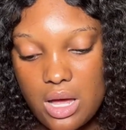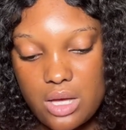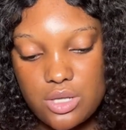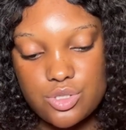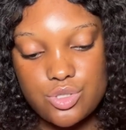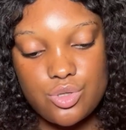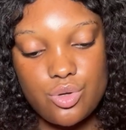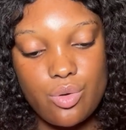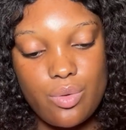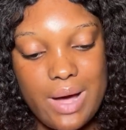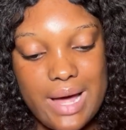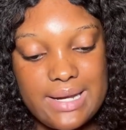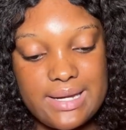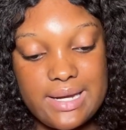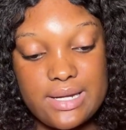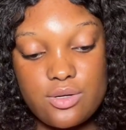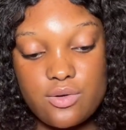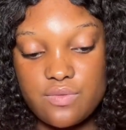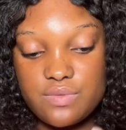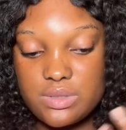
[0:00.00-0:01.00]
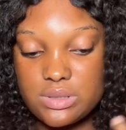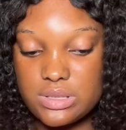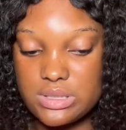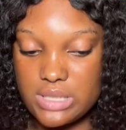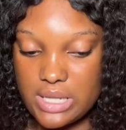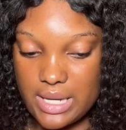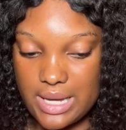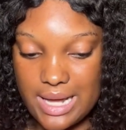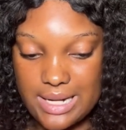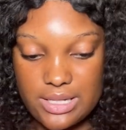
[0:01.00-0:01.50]
So at the end of the
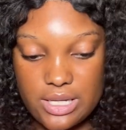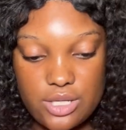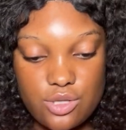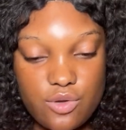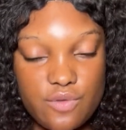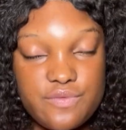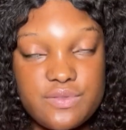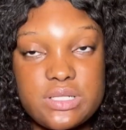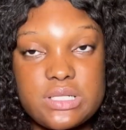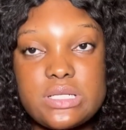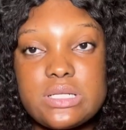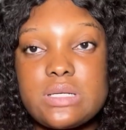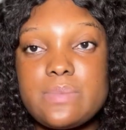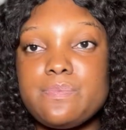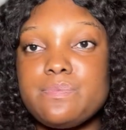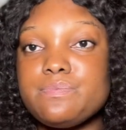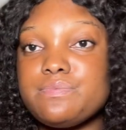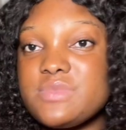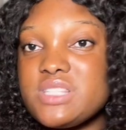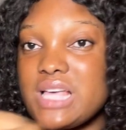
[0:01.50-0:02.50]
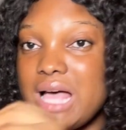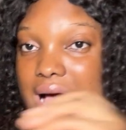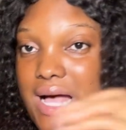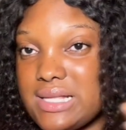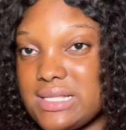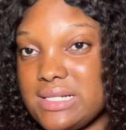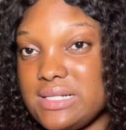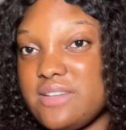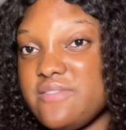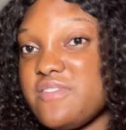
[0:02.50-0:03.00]
day, at the end of the
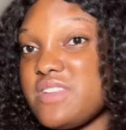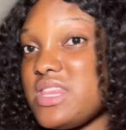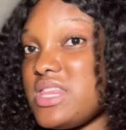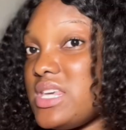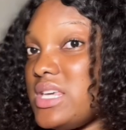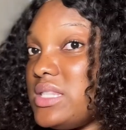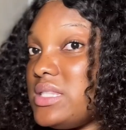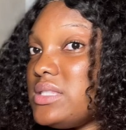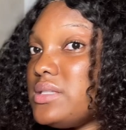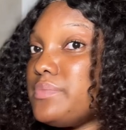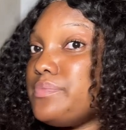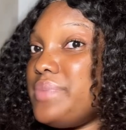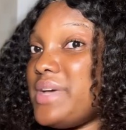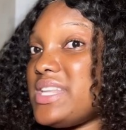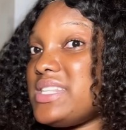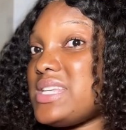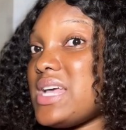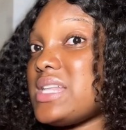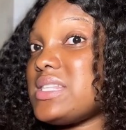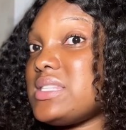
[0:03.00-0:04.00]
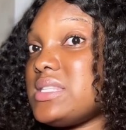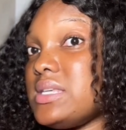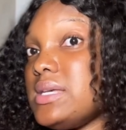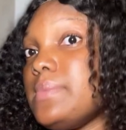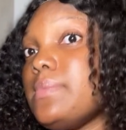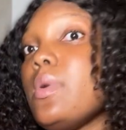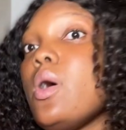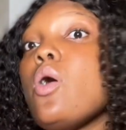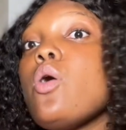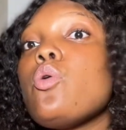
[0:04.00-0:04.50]
tax and everything, the better
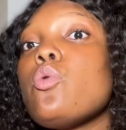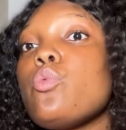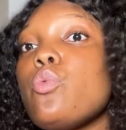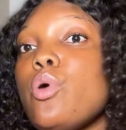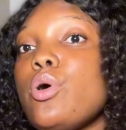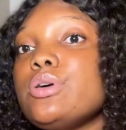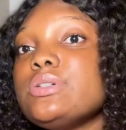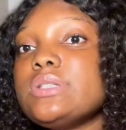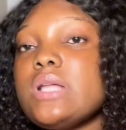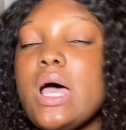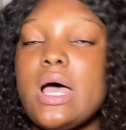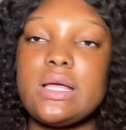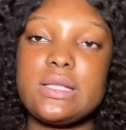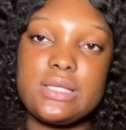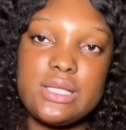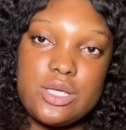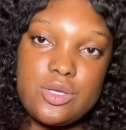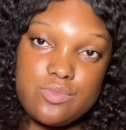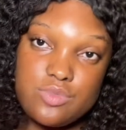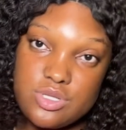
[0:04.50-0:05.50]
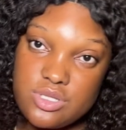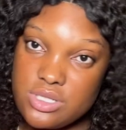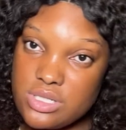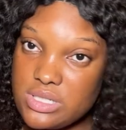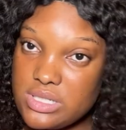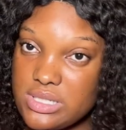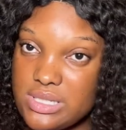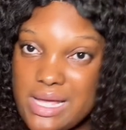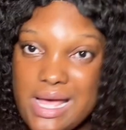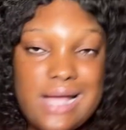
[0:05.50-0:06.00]
team won the
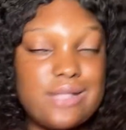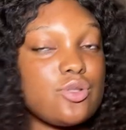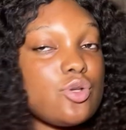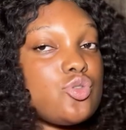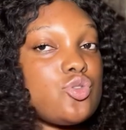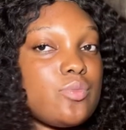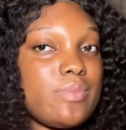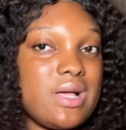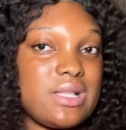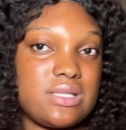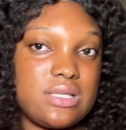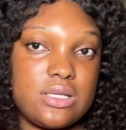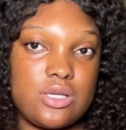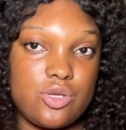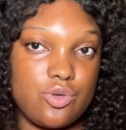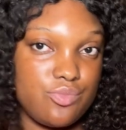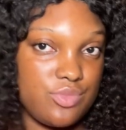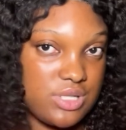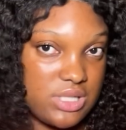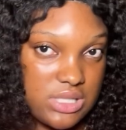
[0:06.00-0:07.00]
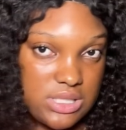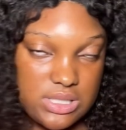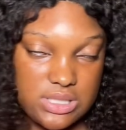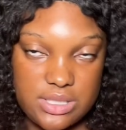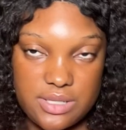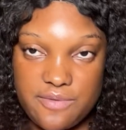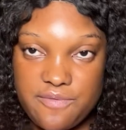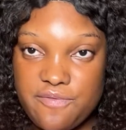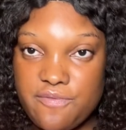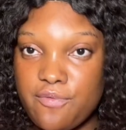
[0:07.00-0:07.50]
immunity. They had automatic
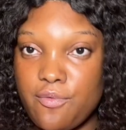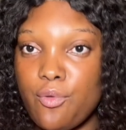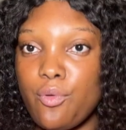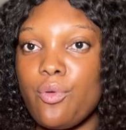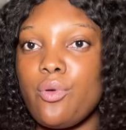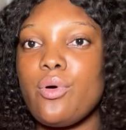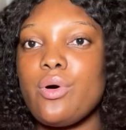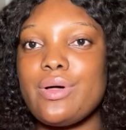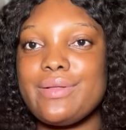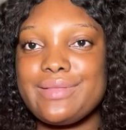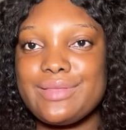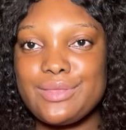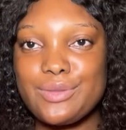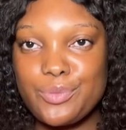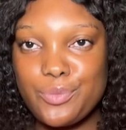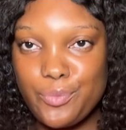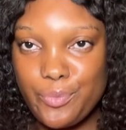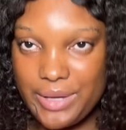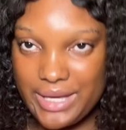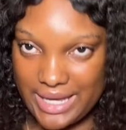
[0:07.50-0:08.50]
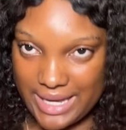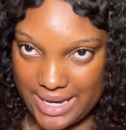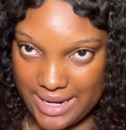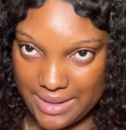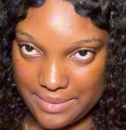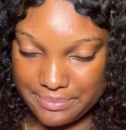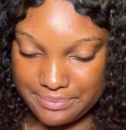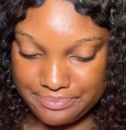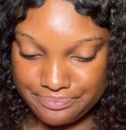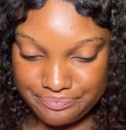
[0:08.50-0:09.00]
immunity for the week.
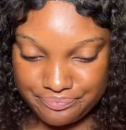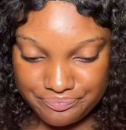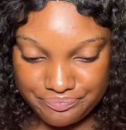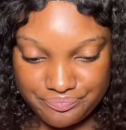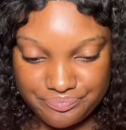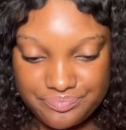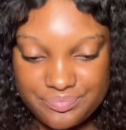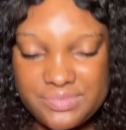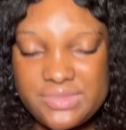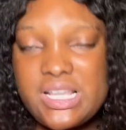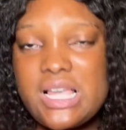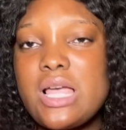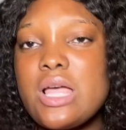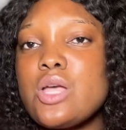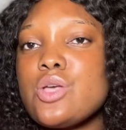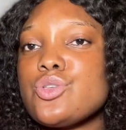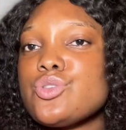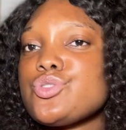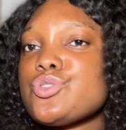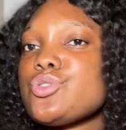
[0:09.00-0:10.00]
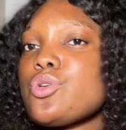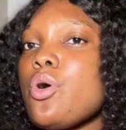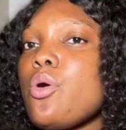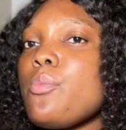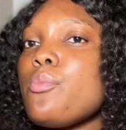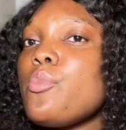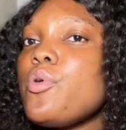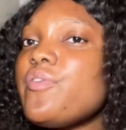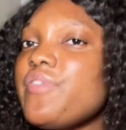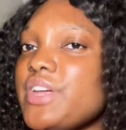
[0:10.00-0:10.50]
So
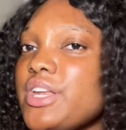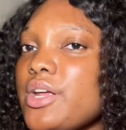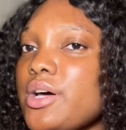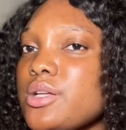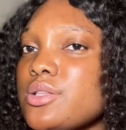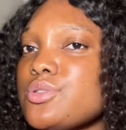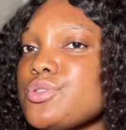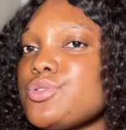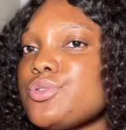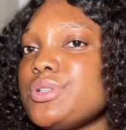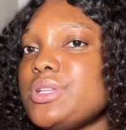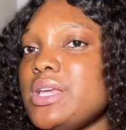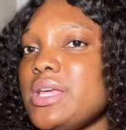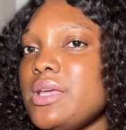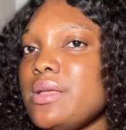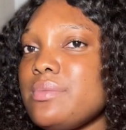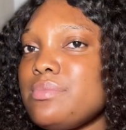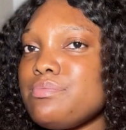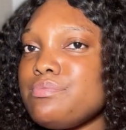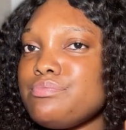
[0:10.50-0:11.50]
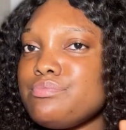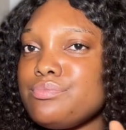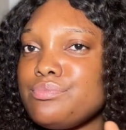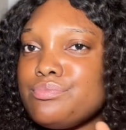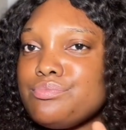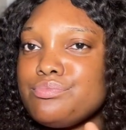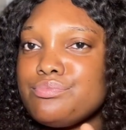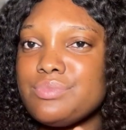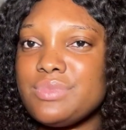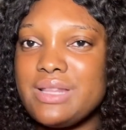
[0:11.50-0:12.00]
moving on to the
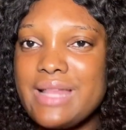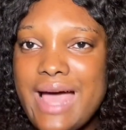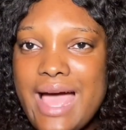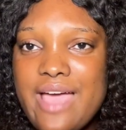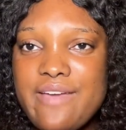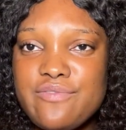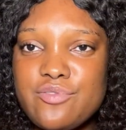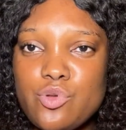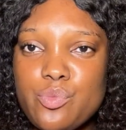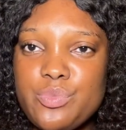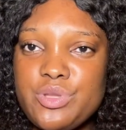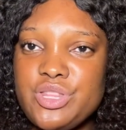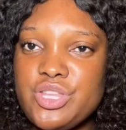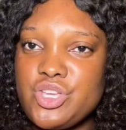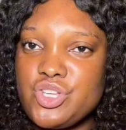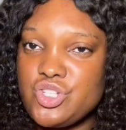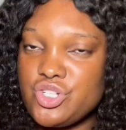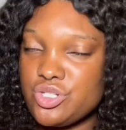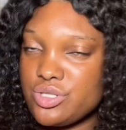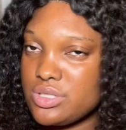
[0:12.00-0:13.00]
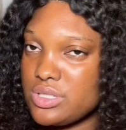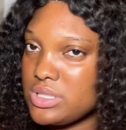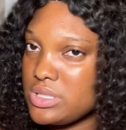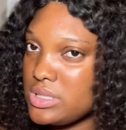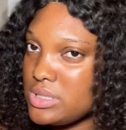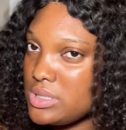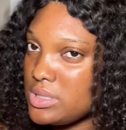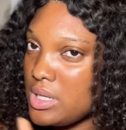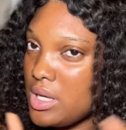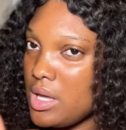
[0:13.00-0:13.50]
live
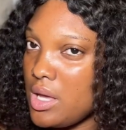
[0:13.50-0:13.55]
nominations